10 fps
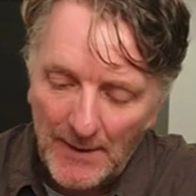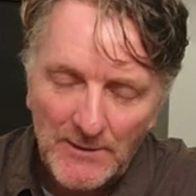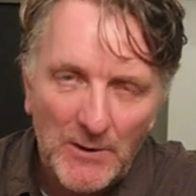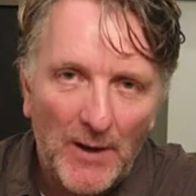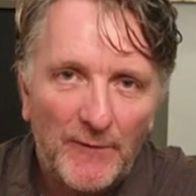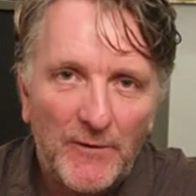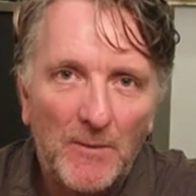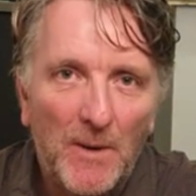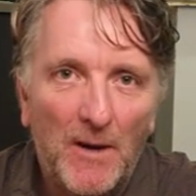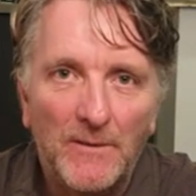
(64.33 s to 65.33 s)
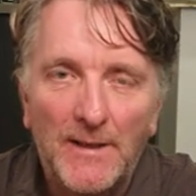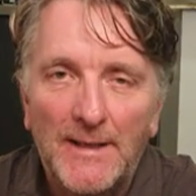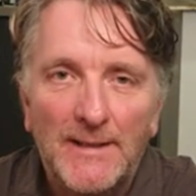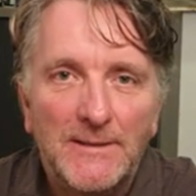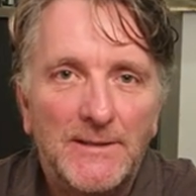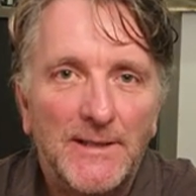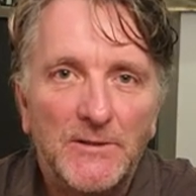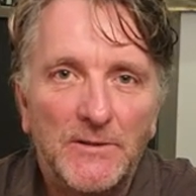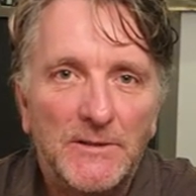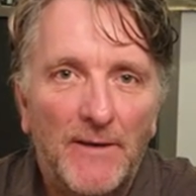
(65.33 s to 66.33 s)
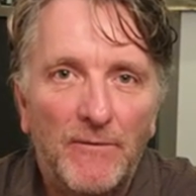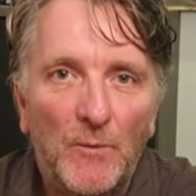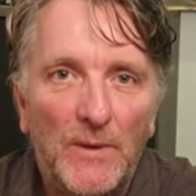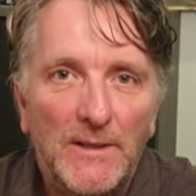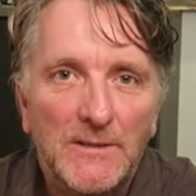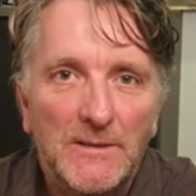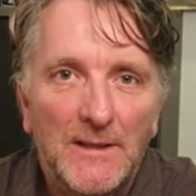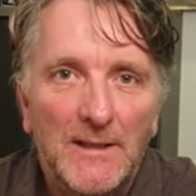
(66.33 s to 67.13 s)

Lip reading: So after about 6 or 7 weeks,